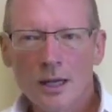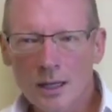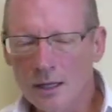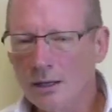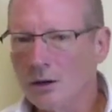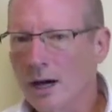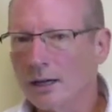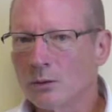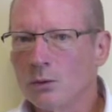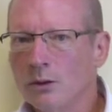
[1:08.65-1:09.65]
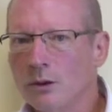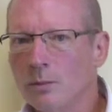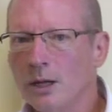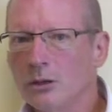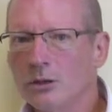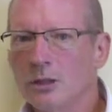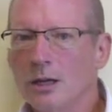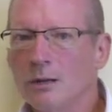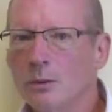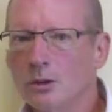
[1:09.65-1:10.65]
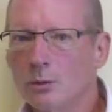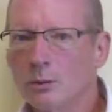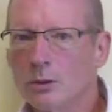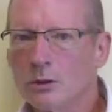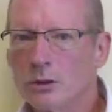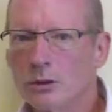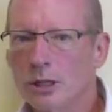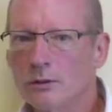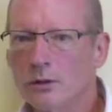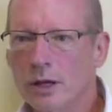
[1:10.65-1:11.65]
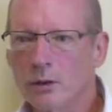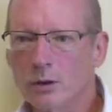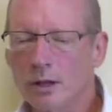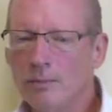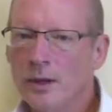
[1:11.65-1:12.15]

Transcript: interact with the patient on a much more personal level that way.